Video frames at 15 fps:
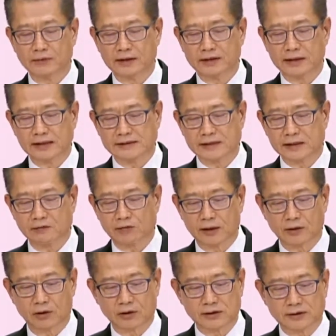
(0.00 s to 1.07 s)
It is
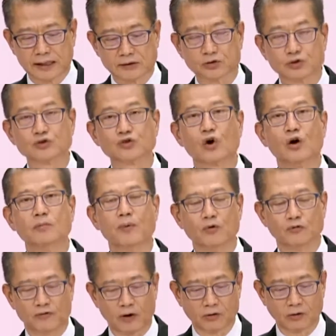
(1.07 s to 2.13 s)
expected that preliminary
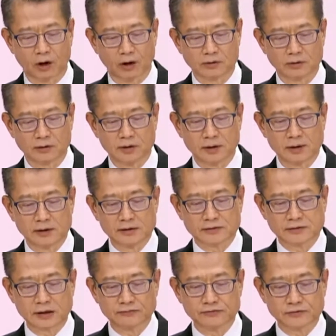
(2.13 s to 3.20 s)
proposals will be put
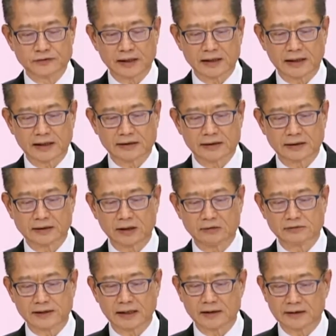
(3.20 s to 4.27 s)
forward in the 4th quarter of this
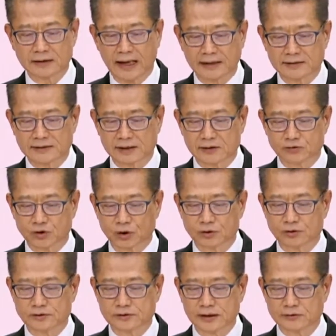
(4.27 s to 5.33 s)
year. The government
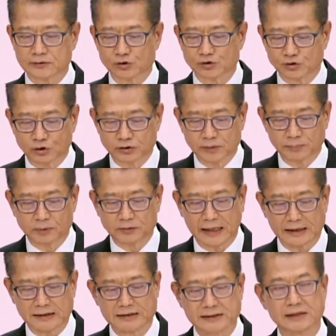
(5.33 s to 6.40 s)
is considering
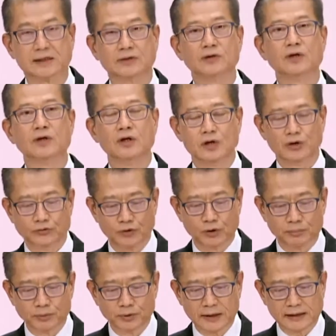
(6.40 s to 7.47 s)
streamlining the procedures
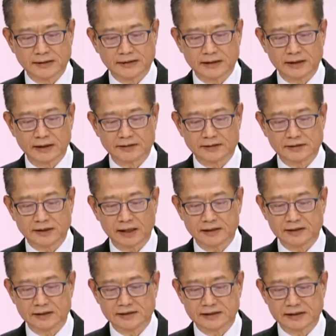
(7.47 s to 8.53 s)
with a view to
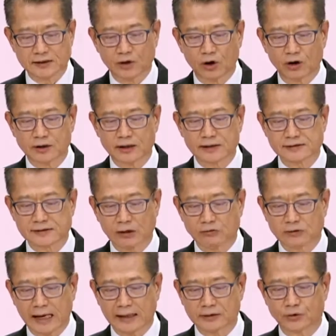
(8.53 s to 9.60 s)
further advancing the
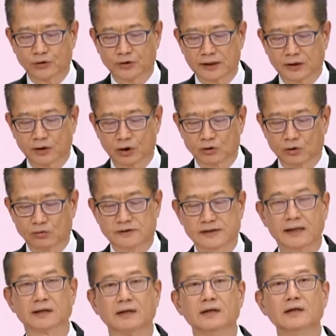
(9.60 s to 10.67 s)
development timetable,
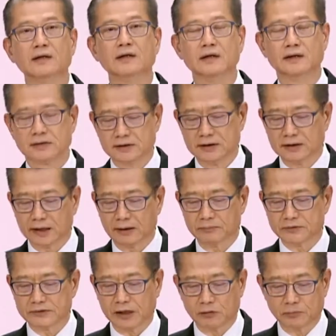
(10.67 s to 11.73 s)
that is, commencing the first
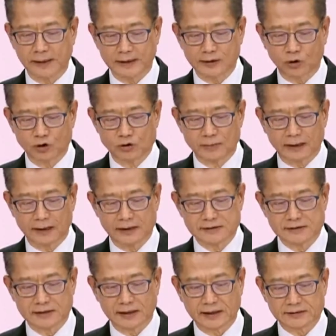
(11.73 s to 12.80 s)
phase of reclamation
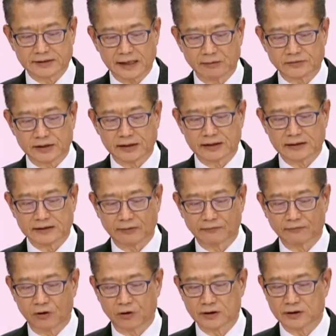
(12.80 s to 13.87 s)
before the original
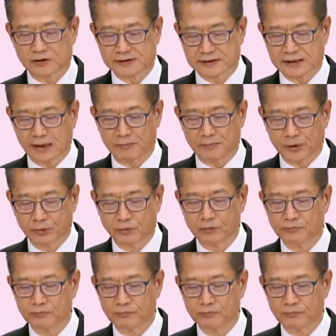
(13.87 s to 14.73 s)
date of 2027,